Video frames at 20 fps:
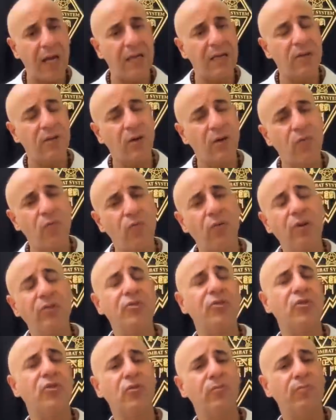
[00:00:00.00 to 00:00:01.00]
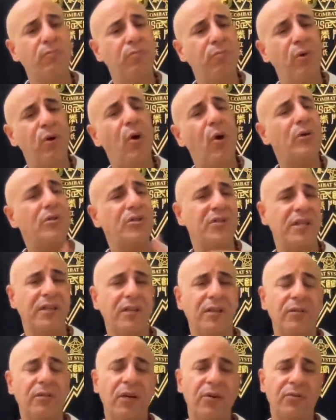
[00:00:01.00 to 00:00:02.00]
don't want to blow sting
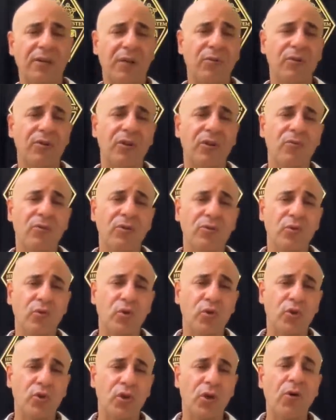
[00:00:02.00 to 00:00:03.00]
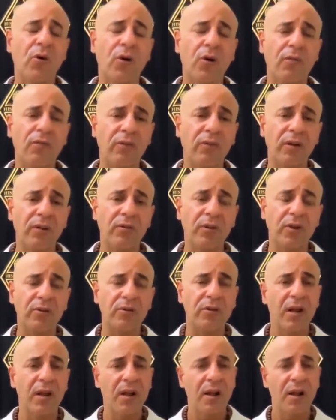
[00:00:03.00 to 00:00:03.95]
around. I don't want to show off around.